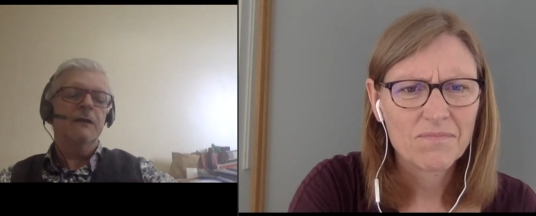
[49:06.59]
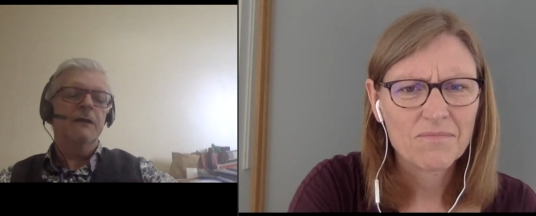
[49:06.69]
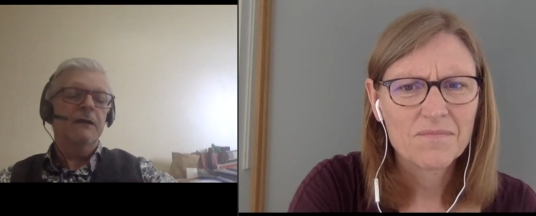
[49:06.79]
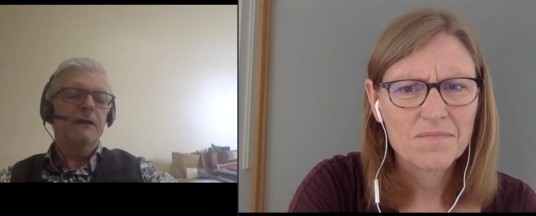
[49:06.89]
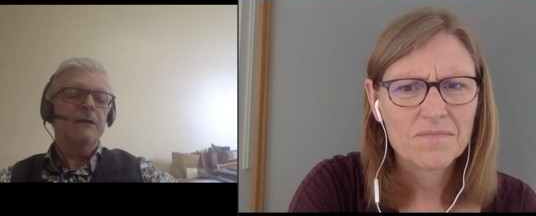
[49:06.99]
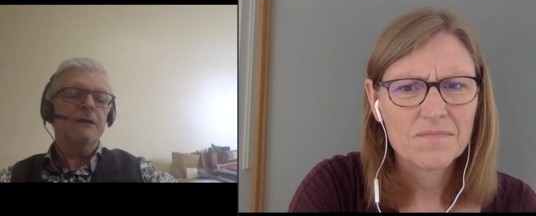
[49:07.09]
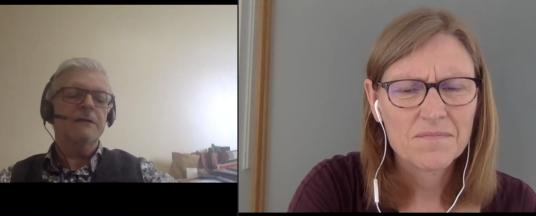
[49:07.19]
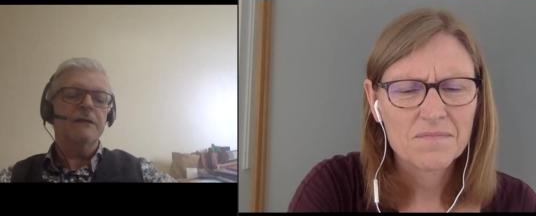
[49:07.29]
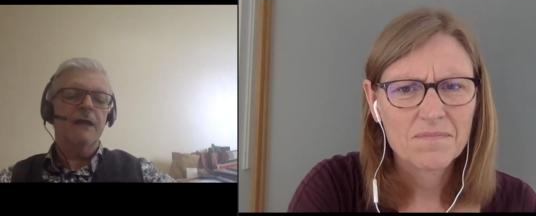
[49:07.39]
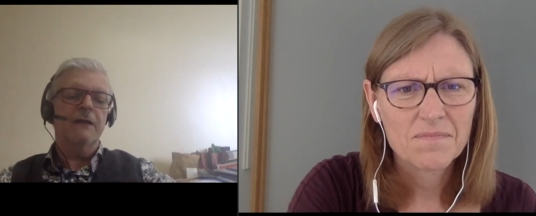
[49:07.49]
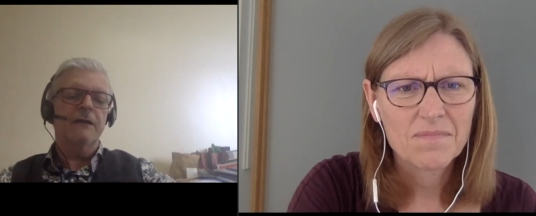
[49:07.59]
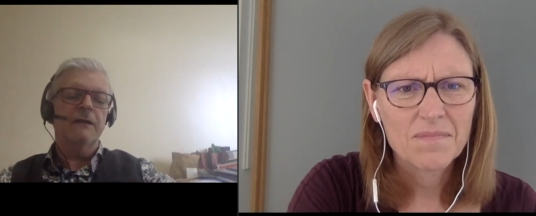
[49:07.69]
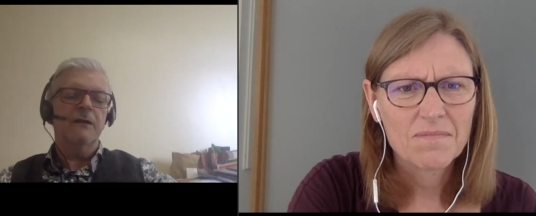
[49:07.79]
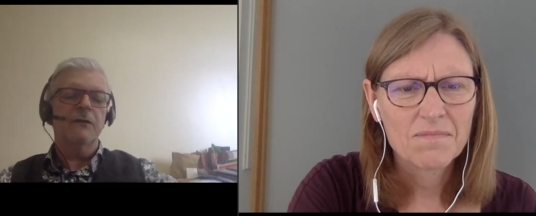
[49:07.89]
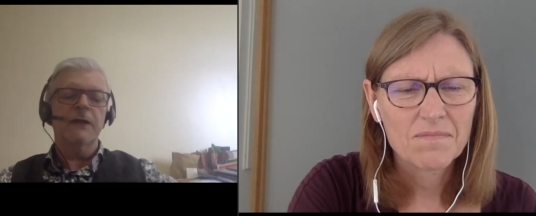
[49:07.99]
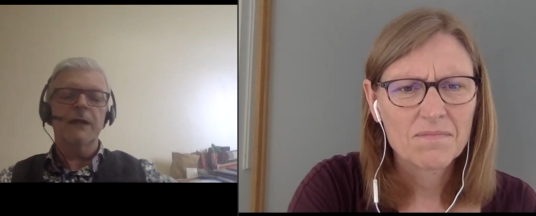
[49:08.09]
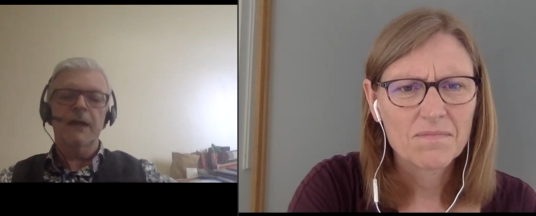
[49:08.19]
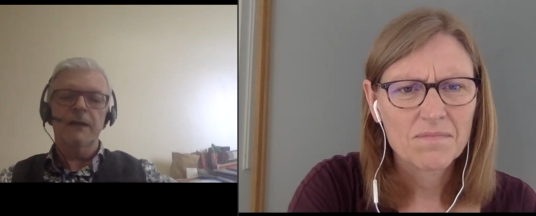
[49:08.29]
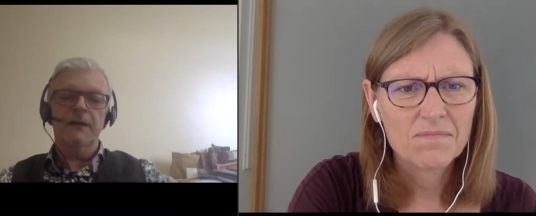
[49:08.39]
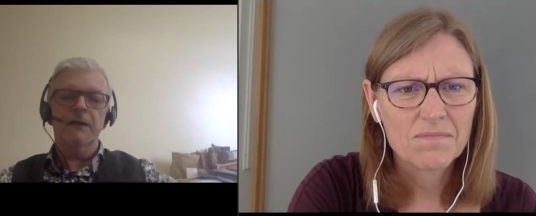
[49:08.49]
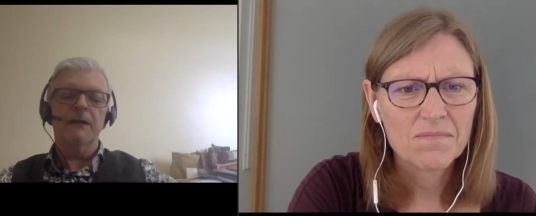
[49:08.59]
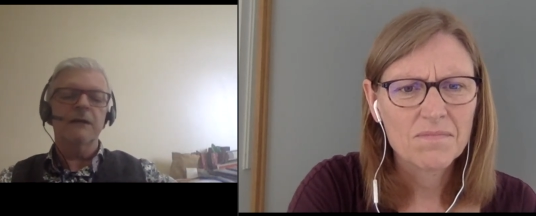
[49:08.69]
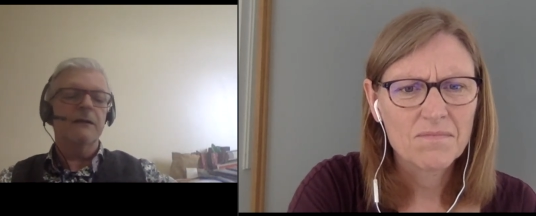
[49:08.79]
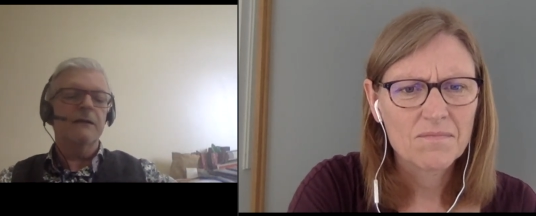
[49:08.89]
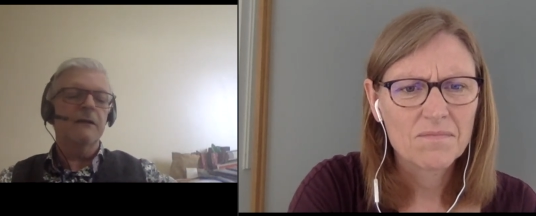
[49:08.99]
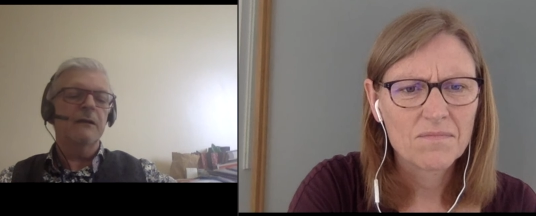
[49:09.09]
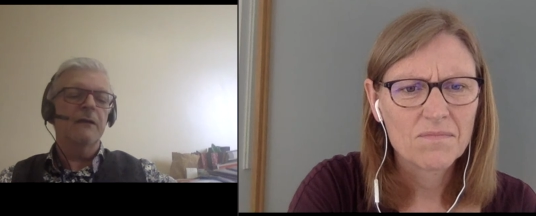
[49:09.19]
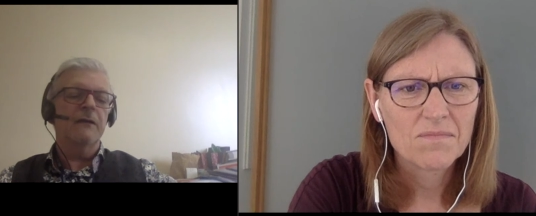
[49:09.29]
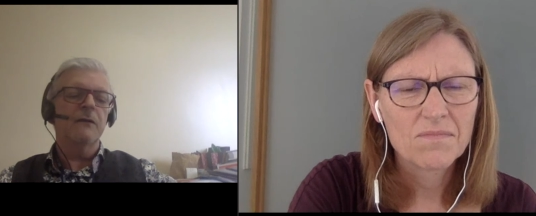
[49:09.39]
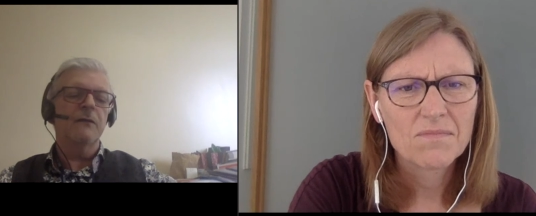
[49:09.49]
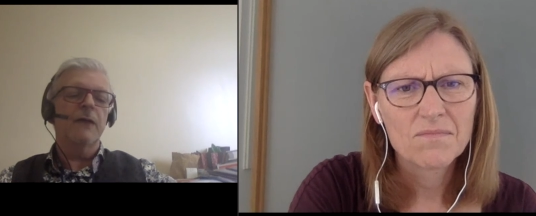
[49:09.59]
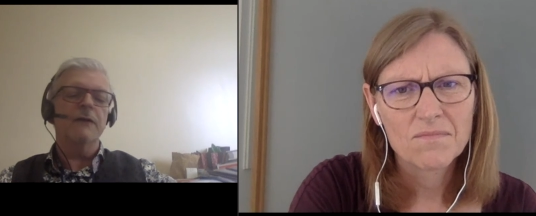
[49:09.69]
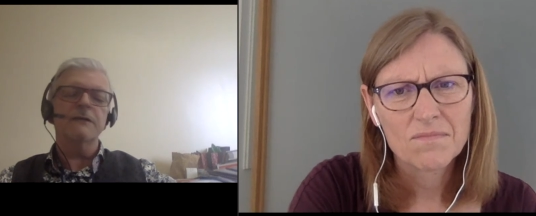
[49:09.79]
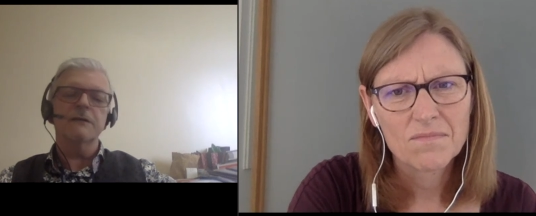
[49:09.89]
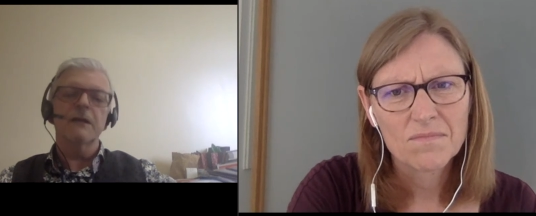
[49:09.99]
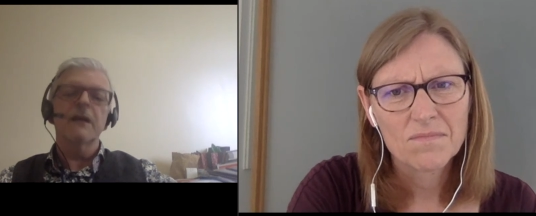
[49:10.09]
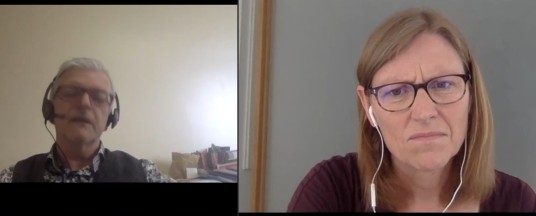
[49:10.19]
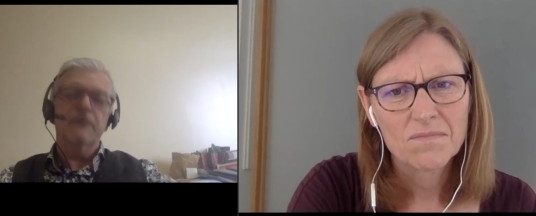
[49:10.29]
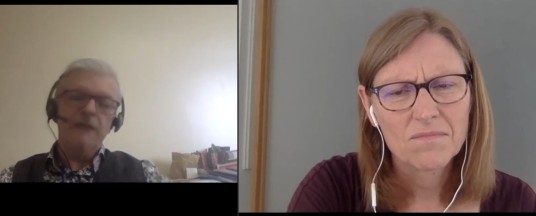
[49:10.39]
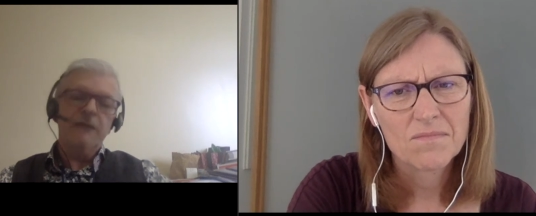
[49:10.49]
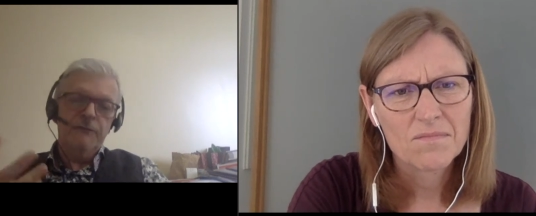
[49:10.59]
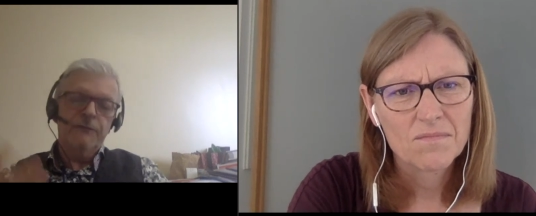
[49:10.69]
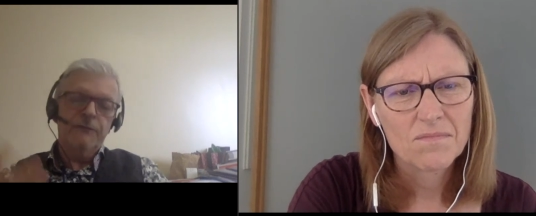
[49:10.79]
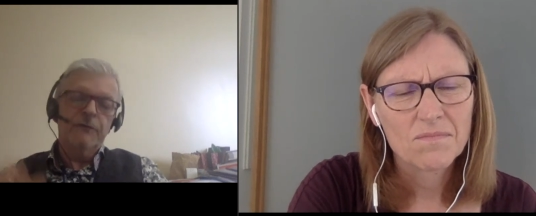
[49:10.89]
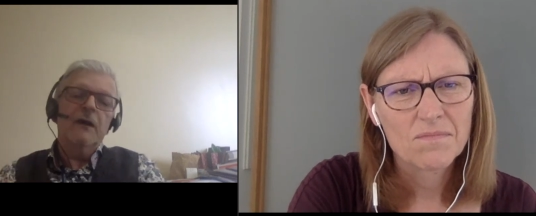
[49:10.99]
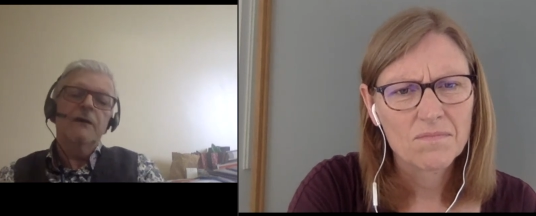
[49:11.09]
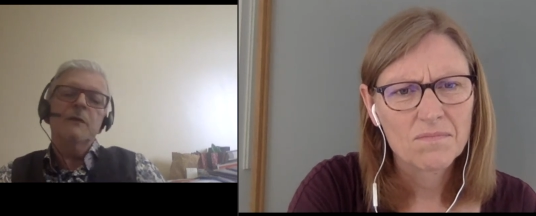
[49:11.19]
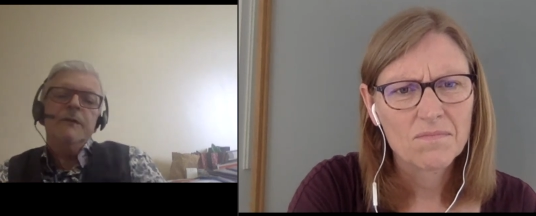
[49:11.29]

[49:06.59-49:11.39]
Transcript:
Speaker 1: And as I said, in you know in Canada and the in the U.S., it's about diphenhydramine.